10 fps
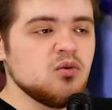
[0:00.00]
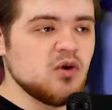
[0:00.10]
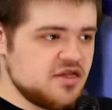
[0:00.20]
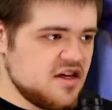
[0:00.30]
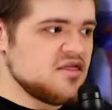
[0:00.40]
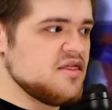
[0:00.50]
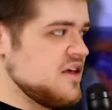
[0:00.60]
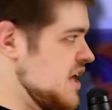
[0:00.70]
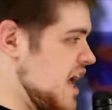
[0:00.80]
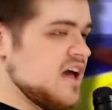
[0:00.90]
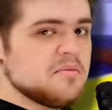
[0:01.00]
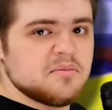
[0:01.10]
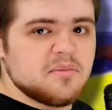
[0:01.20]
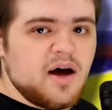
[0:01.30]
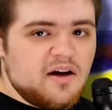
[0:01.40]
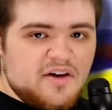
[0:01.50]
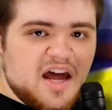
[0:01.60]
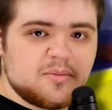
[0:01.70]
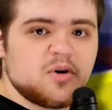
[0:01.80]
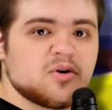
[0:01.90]
within the game of
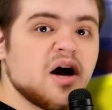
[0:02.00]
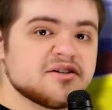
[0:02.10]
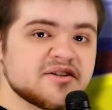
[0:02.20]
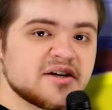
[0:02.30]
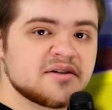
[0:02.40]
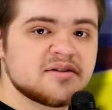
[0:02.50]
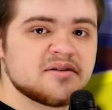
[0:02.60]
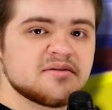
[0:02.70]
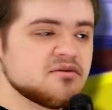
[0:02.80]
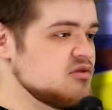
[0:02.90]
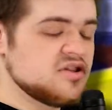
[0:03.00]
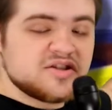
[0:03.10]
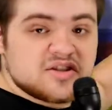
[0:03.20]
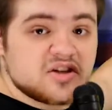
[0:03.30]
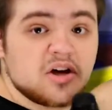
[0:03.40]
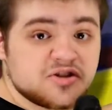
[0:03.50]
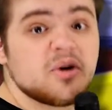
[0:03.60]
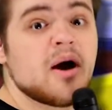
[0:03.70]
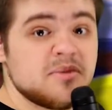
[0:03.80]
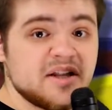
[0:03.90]
Animal Crossing. This is
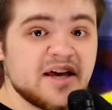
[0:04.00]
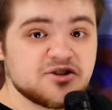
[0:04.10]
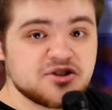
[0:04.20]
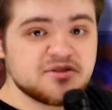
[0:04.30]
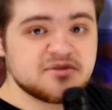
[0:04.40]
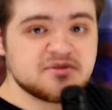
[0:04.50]
also emulation.